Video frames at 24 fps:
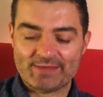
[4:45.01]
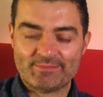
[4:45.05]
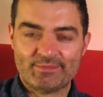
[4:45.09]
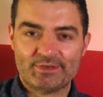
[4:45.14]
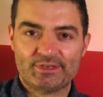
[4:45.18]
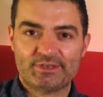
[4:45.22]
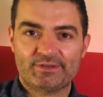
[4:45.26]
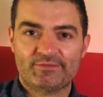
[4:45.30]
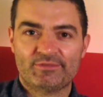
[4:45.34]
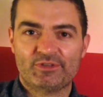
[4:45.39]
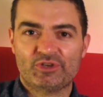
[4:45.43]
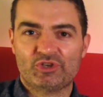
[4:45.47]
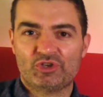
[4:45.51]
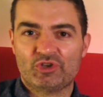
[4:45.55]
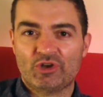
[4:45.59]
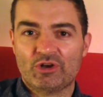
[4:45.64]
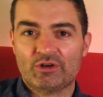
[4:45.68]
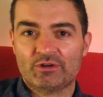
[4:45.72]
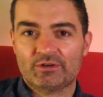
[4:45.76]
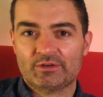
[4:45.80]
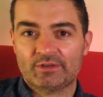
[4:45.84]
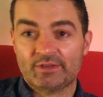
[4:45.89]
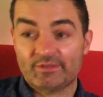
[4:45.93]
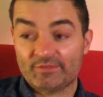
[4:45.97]
image of the
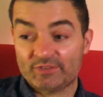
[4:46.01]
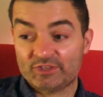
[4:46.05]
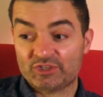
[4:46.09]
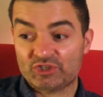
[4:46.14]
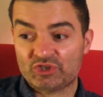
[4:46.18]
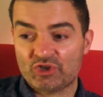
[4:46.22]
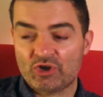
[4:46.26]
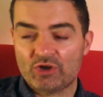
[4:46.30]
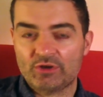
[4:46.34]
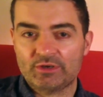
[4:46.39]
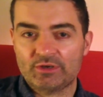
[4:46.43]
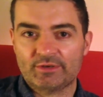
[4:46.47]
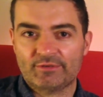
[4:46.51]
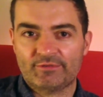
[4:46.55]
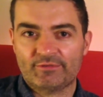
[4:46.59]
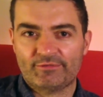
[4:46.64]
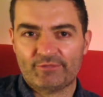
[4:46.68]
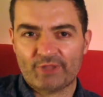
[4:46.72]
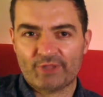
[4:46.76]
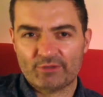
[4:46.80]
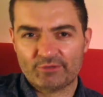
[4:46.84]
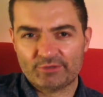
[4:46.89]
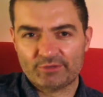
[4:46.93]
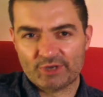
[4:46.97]
doc- of his doctor
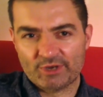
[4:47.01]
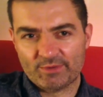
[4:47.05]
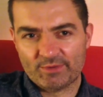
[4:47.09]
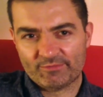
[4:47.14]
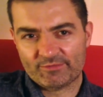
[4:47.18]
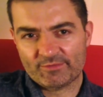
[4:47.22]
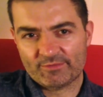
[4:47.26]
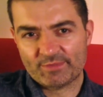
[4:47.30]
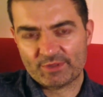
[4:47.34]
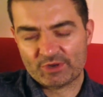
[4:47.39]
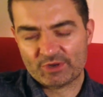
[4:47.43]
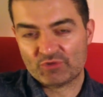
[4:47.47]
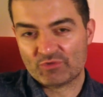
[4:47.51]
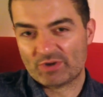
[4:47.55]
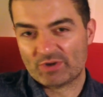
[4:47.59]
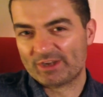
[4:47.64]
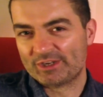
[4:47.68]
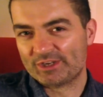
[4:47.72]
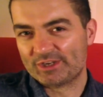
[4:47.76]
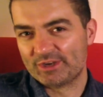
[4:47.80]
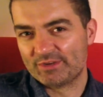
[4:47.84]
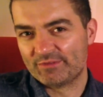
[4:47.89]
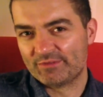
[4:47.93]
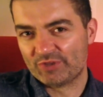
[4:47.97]
floated up from the
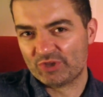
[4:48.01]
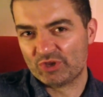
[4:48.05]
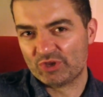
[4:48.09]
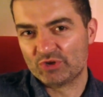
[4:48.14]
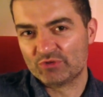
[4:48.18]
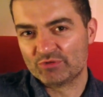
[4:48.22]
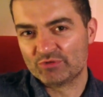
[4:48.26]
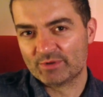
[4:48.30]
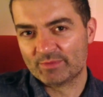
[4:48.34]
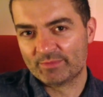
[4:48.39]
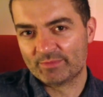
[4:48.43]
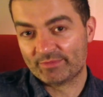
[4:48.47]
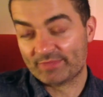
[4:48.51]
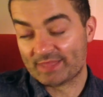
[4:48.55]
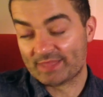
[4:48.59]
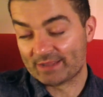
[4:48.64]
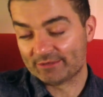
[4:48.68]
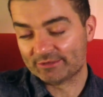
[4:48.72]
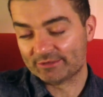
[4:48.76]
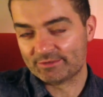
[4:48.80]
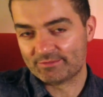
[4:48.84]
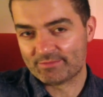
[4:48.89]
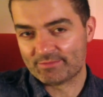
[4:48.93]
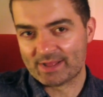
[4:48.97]
direction of Europe,
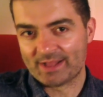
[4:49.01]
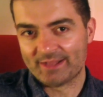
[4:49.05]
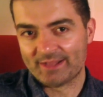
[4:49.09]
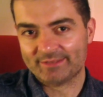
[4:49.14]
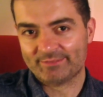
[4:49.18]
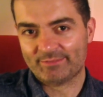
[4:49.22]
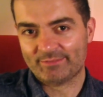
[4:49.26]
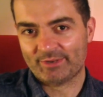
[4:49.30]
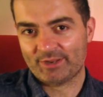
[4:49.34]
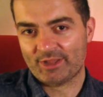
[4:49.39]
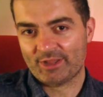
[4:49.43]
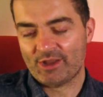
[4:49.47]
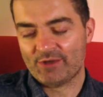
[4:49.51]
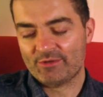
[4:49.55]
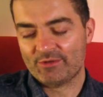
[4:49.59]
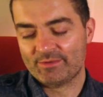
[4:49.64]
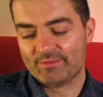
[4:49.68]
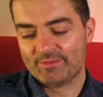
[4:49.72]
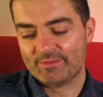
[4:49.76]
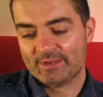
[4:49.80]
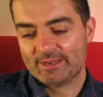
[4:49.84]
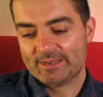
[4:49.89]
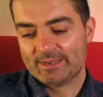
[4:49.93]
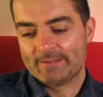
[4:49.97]
thousand miles below
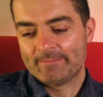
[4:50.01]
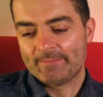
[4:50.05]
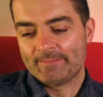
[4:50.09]
him,